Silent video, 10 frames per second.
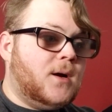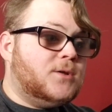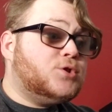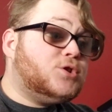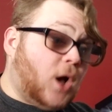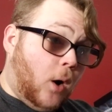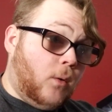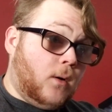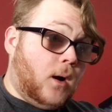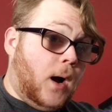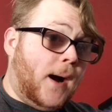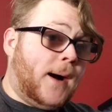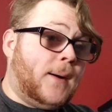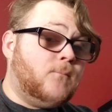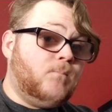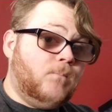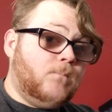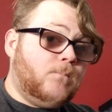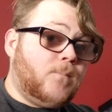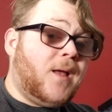So,
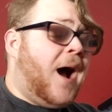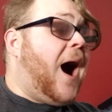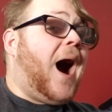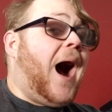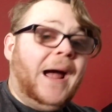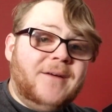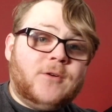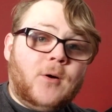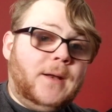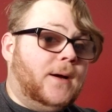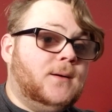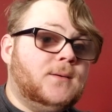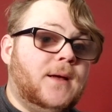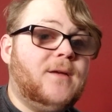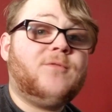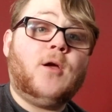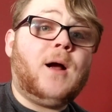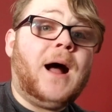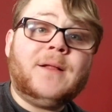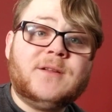I have no idea if
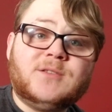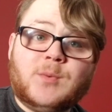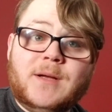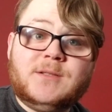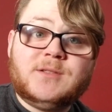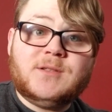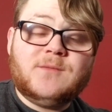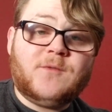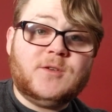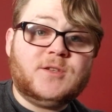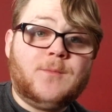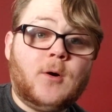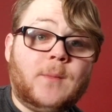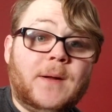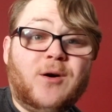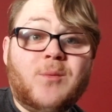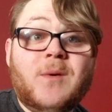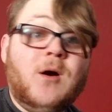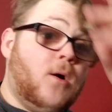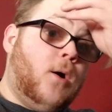they're on the Switch version of Pokemon Home,
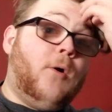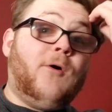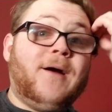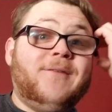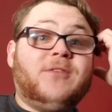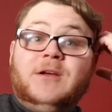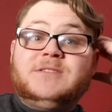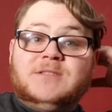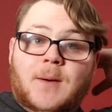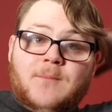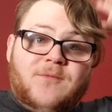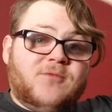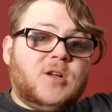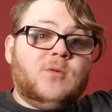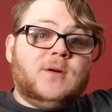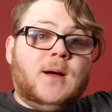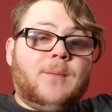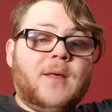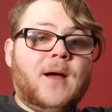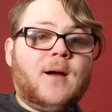or if there's some floating
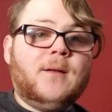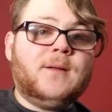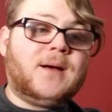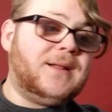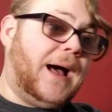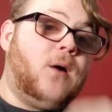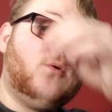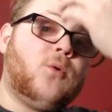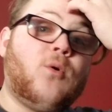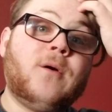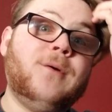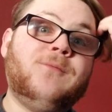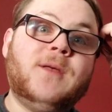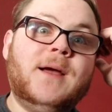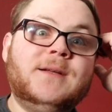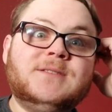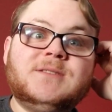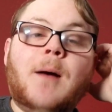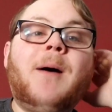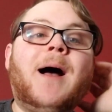up there in the cloud, or if they
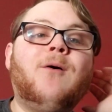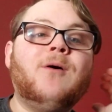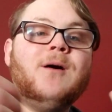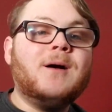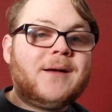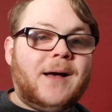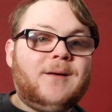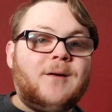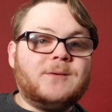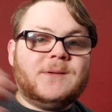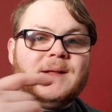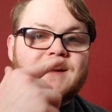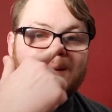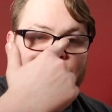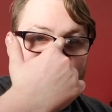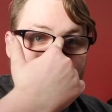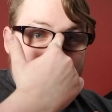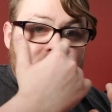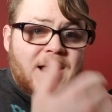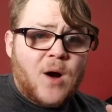somehow got all deleted.
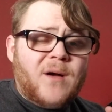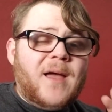Now,